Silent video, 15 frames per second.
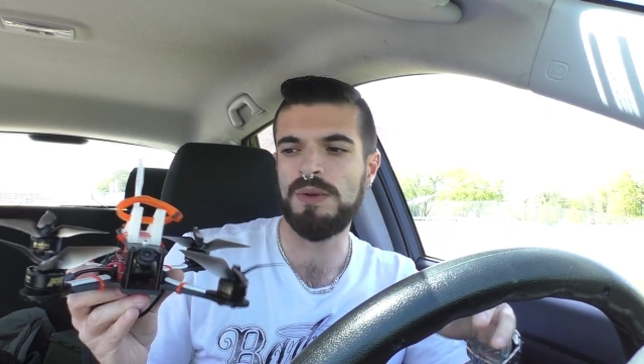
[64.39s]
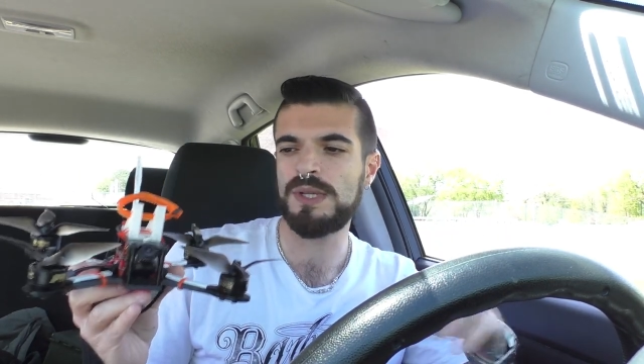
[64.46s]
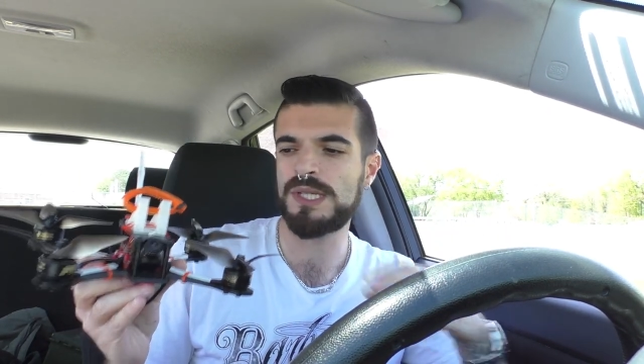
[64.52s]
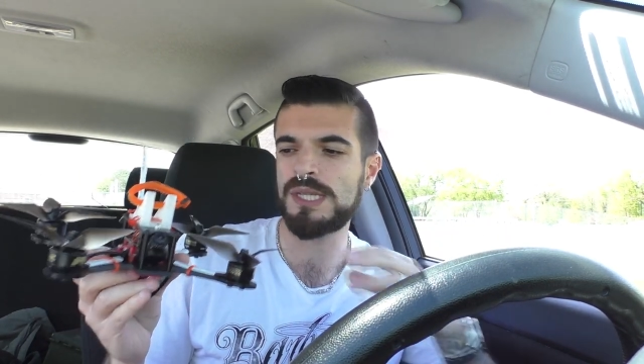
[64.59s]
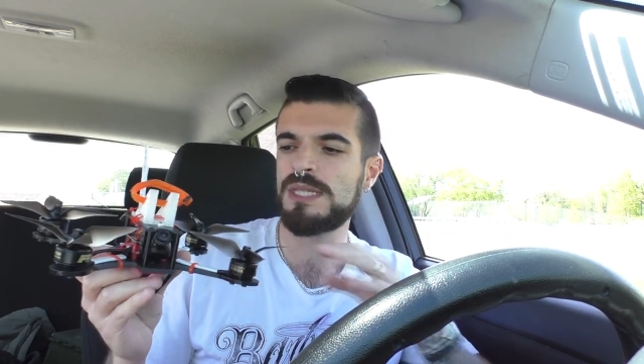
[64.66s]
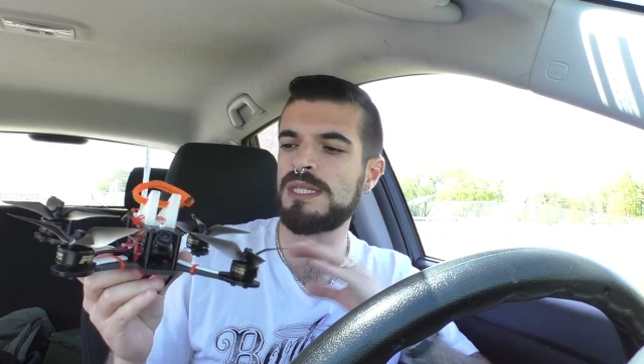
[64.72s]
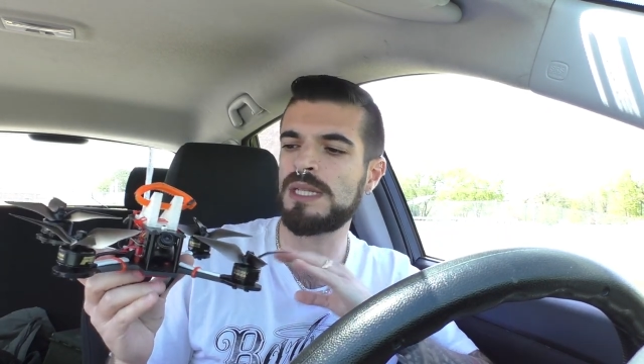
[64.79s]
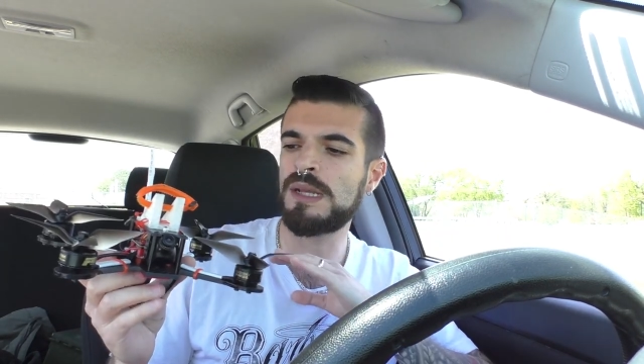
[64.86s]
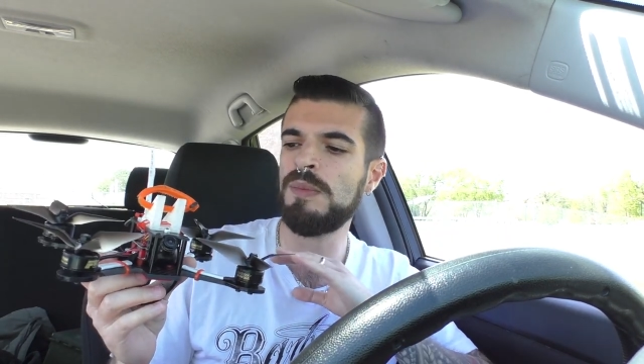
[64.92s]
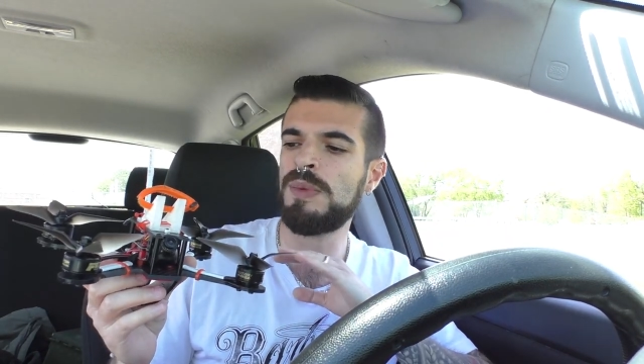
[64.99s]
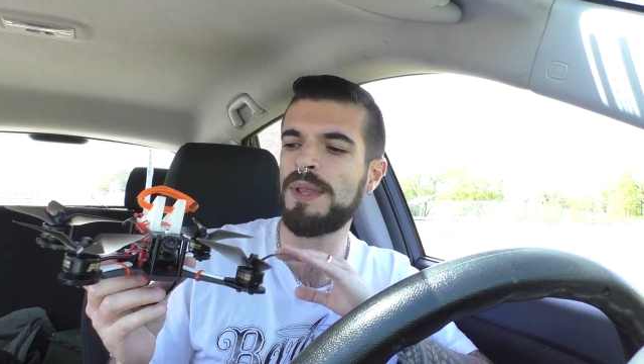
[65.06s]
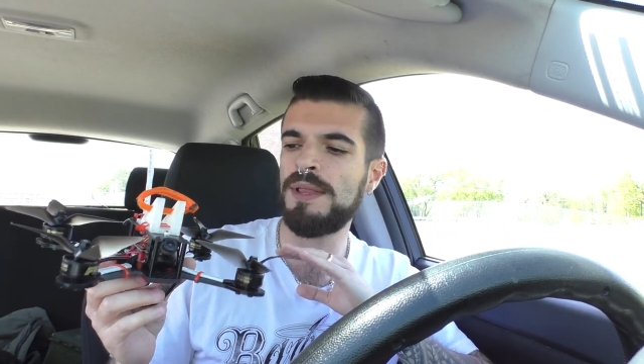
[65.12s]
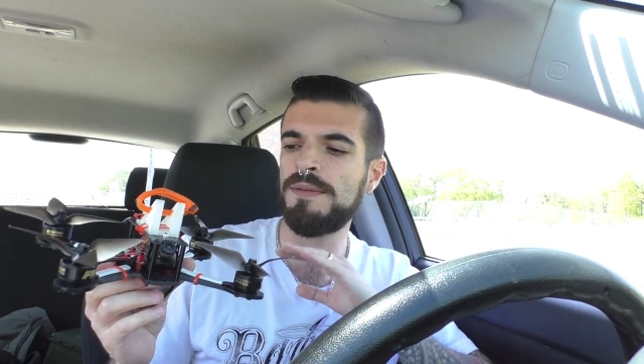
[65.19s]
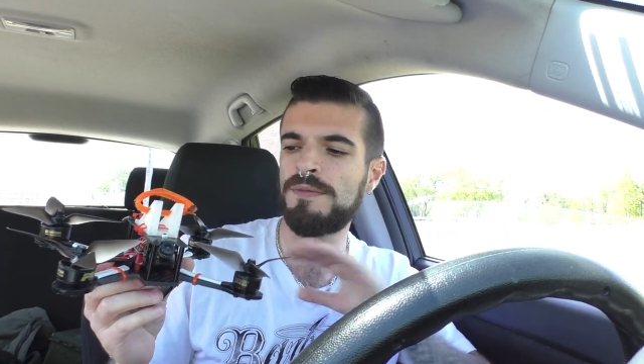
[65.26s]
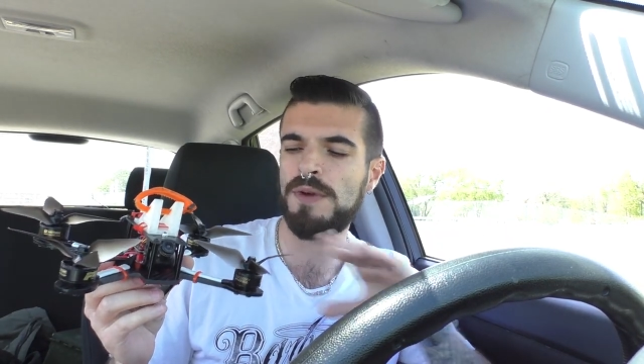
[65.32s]
because this is a
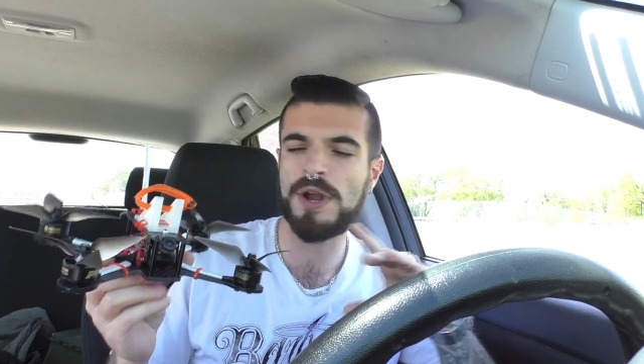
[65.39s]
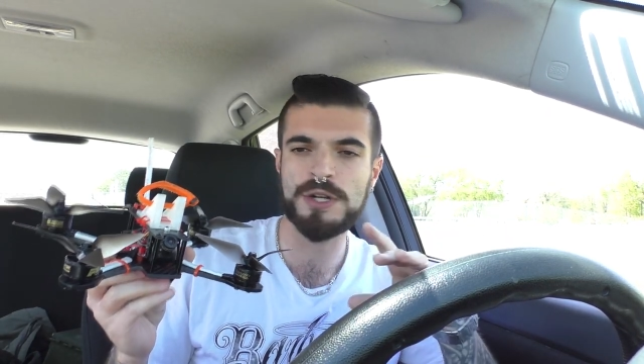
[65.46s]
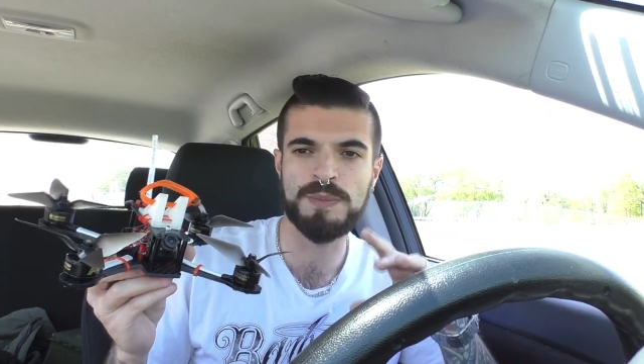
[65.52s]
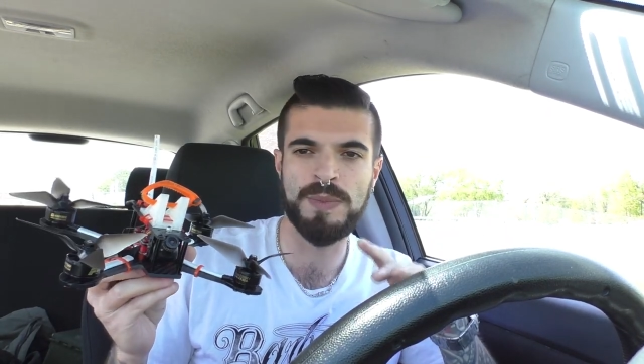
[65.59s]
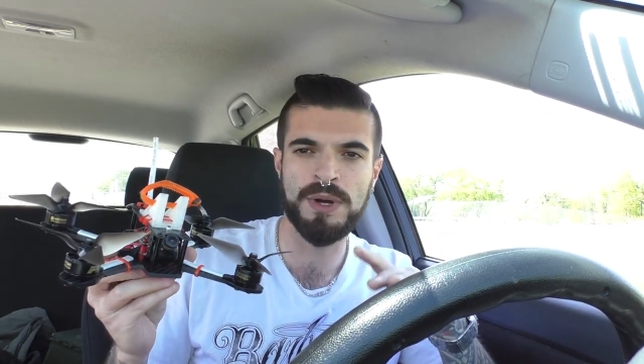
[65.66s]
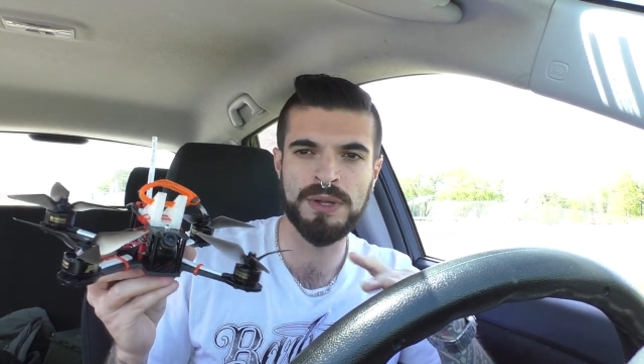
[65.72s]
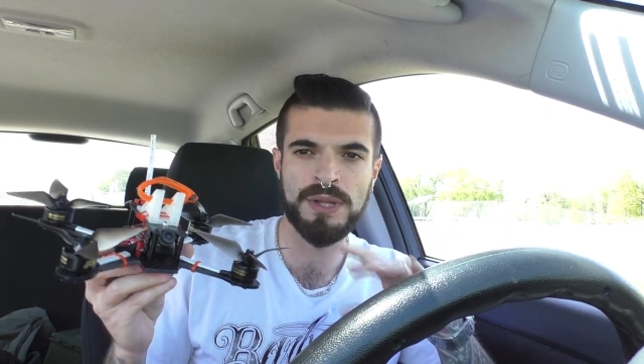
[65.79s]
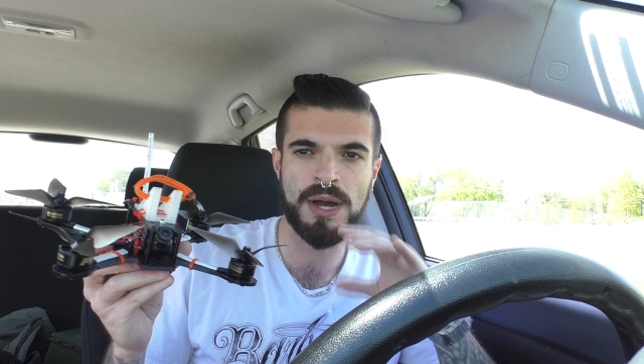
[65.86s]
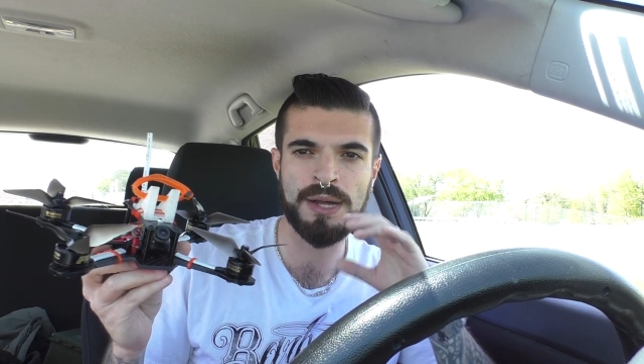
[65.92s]
completely fresh build.